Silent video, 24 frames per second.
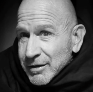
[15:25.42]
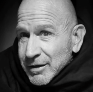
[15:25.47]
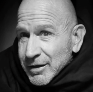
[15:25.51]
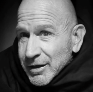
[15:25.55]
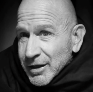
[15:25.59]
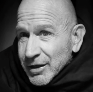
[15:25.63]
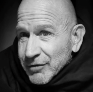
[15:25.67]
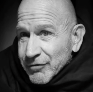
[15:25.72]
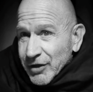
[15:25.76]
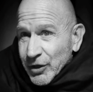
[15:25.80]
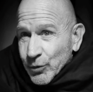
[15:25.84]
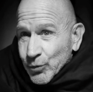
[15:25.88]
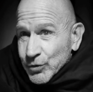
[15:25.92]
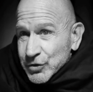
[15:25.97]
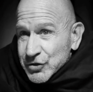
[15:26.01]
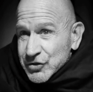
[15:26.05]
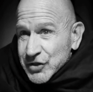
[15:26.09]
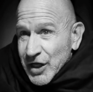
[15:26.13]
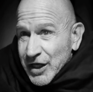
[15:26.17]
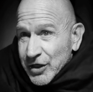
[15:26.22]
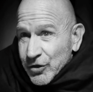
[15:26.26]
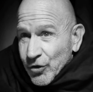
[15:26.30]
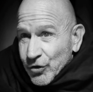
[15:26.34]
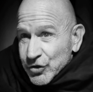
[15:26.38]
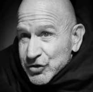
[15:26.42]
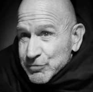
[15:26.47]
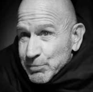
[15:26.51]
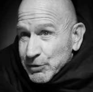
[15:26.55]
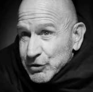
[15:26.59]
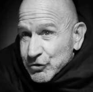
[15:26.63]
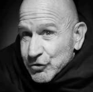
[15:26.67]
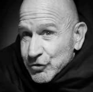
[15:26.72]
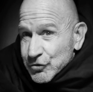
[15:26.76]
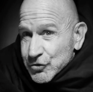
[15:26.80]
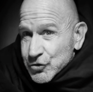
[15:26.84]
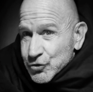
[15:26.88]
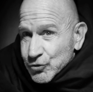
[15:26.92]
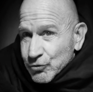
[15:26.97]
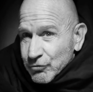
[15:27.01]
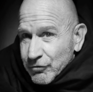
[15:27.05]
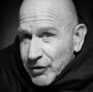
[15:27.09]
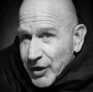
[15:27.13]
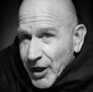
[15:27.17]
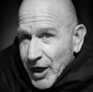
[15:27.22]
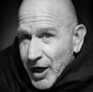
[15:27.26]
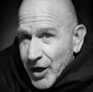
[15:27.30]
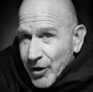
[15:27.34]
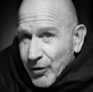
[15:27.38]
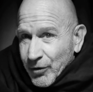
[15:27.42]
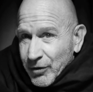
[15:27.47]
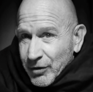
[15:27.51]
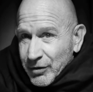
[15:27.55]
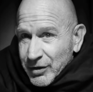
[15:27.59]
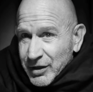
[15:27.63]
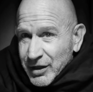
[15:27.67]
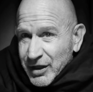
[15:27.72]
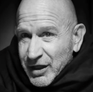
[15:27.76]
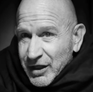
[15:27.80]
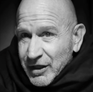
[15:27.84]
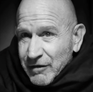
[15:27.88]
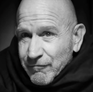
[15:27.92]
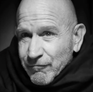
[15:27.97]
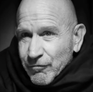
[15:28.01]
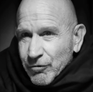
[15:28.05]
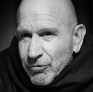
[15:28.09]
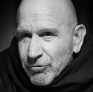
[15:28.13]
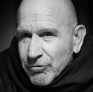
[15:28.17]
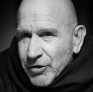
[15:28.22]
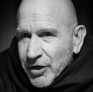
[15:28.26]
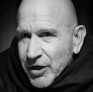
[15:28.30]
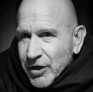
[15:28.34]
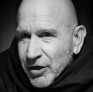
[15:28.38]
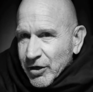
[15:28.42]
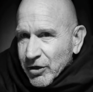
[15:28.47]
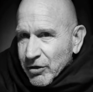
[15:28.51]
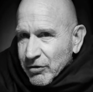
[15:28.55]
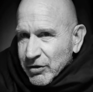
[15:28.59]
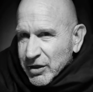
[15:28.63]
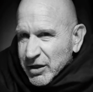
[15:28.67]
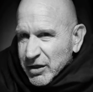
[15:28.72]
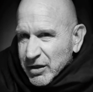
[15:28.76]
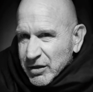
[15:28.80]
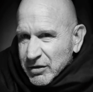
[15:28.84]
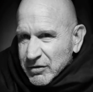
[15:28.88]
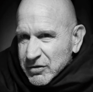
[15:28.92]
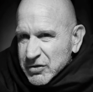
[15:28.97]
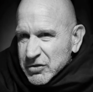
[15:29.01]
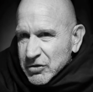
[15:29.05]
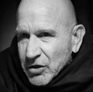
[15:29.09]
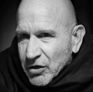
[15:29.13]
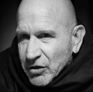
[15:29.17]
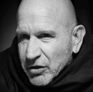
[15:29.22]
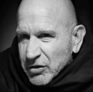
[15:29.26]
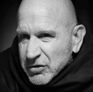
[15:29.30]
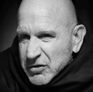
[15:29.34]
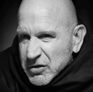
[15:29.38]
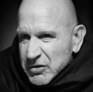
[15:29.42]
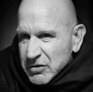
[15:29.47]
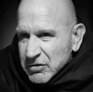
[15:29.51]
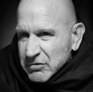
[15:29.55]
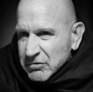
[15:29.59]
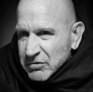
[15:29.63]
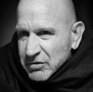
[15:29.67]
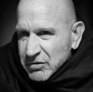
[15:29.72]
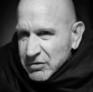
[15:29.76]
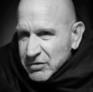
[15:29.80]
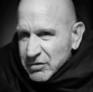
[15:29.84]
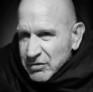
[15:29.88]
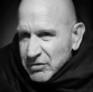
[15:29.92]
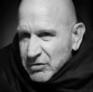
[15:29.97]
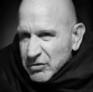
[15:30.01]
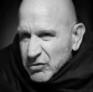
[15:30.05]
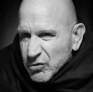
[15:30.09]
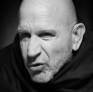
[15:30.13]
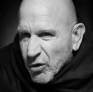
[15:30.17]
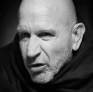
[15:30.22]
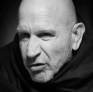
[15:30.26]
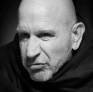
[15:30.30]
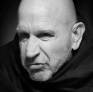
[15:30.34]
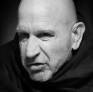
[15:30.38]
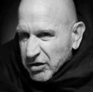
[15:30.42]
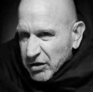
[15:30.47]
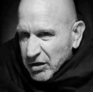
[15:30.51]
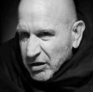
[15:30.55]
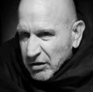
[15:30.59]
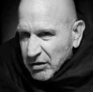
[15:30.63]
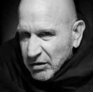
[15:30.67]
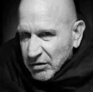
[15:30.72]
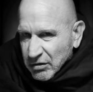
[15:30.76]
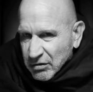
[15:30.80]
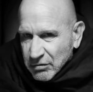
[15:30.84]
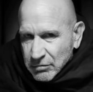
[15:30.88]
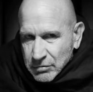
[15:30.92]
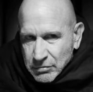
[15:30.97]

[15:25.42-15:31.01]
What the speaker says: and they would stand auspicious to the hour, even there he starts. Quoth he,